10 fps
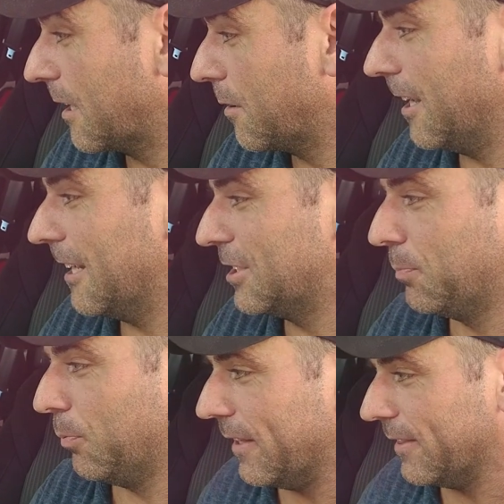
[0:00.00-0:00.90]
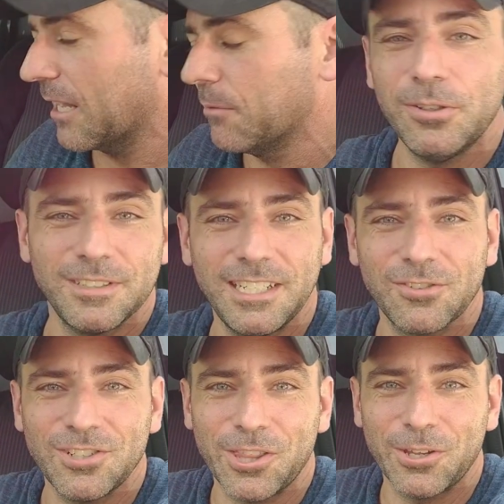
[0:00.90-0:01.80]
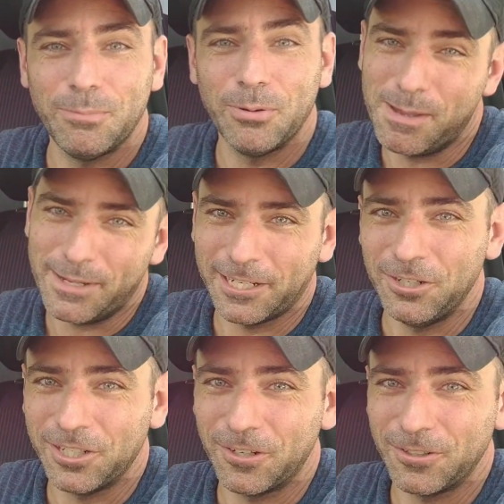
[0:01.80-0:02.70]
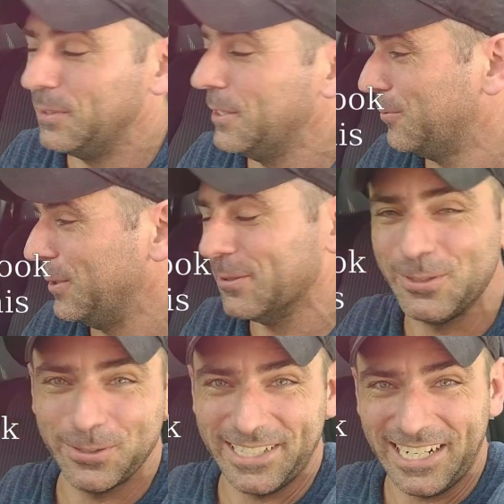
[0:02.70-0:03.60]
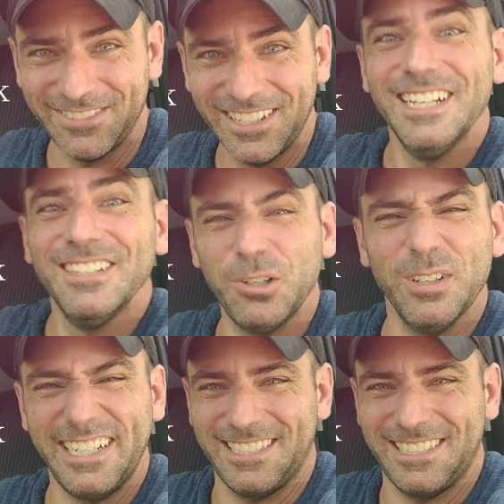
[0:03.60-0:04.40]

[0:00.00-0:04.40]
Okay, I, I should pull out that computer and see if there's another input. Maybe I can hook an Arduino to it and have two